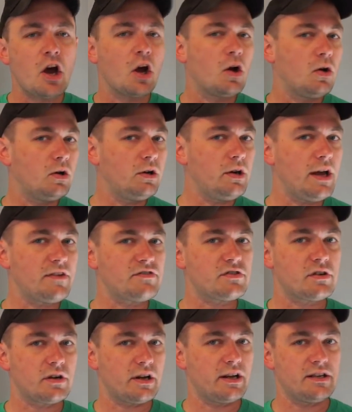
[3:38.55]
could have
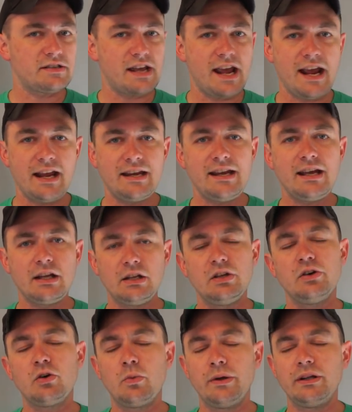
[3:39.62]
started as a handy
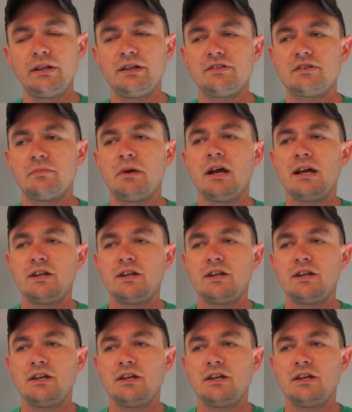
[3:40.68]
colloquialism